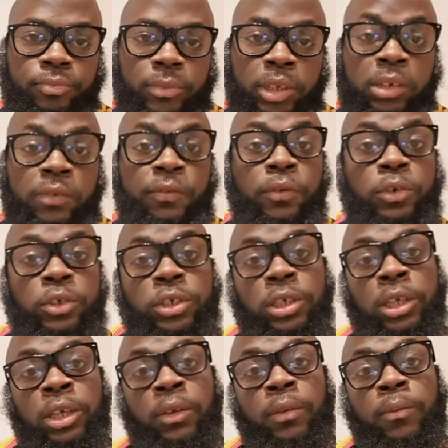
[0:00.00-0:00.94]
And
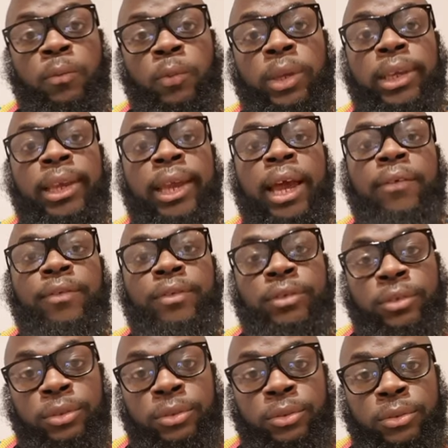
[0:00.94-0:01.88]
unfortunately, we have
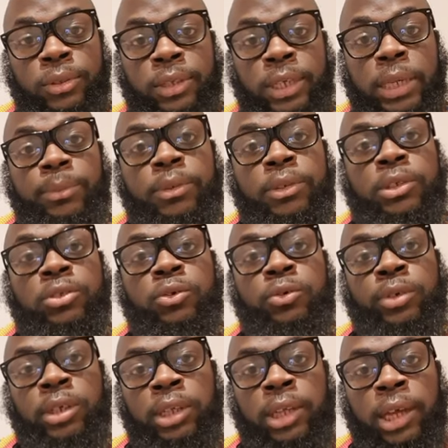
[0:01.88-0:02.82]
to keep the
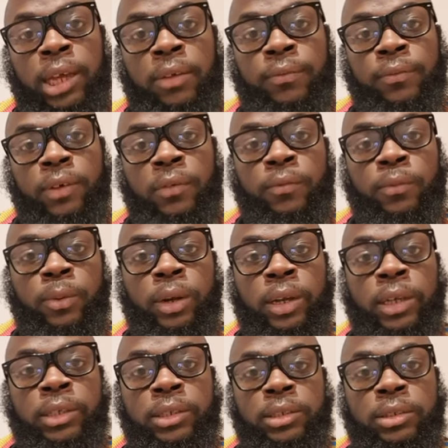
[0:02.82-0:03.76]
story alive,
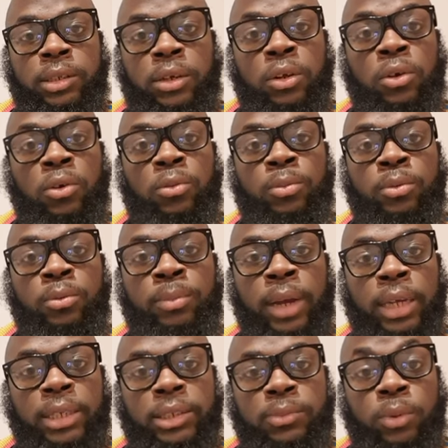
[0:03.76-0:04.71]
otherwise the global
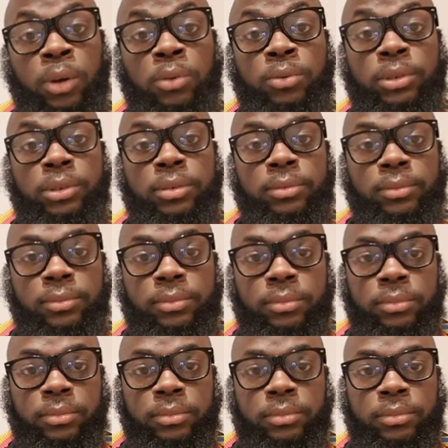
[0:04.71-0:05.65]
mass won't.
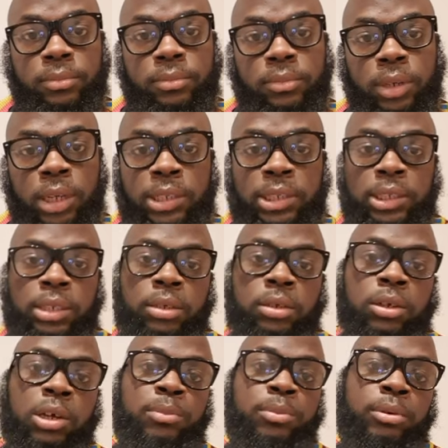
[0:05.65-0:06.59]
And I say the
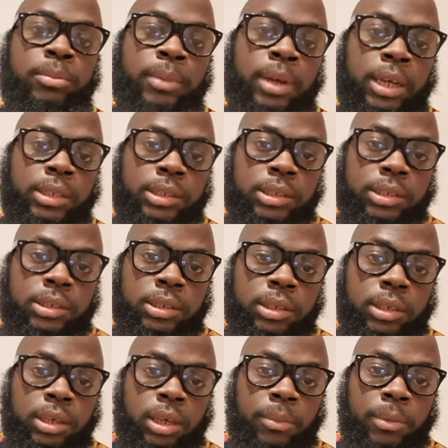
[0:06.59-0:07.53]
global mass,
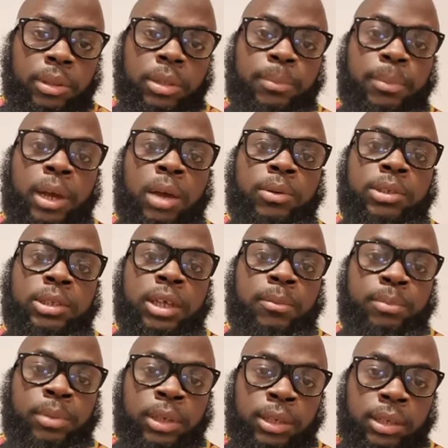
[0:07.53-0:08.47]
I mean the powers
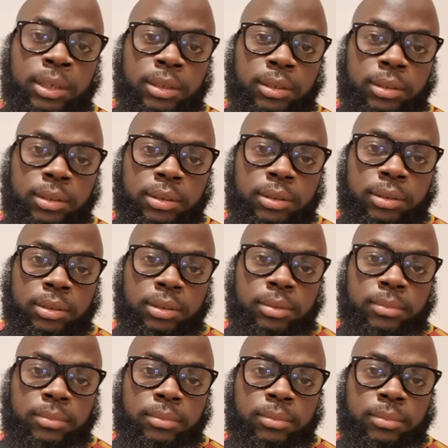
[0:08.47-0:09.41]
that be
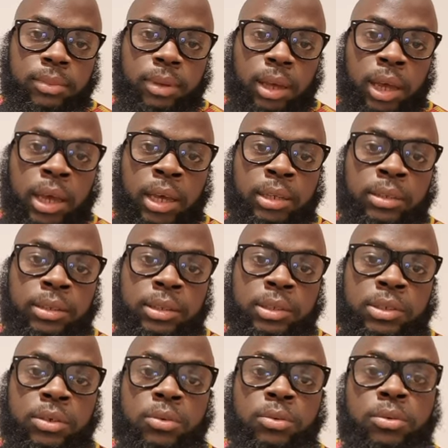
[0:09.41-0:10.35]
and the
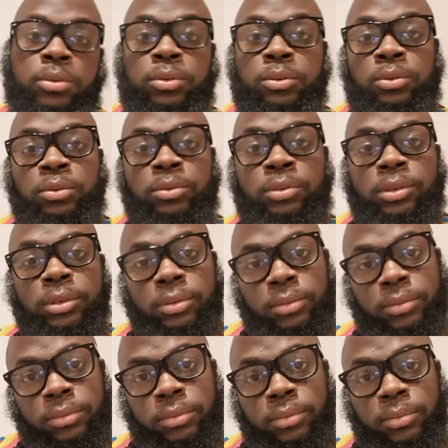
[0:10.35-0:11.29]
so-called
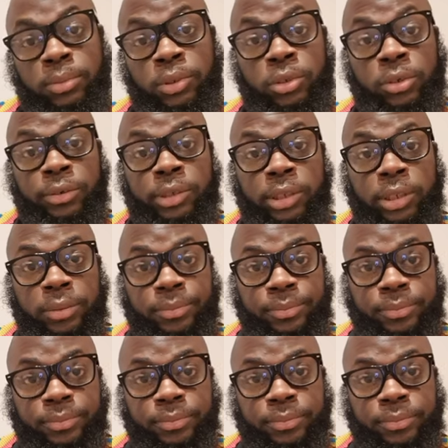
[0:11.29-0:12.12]
majority.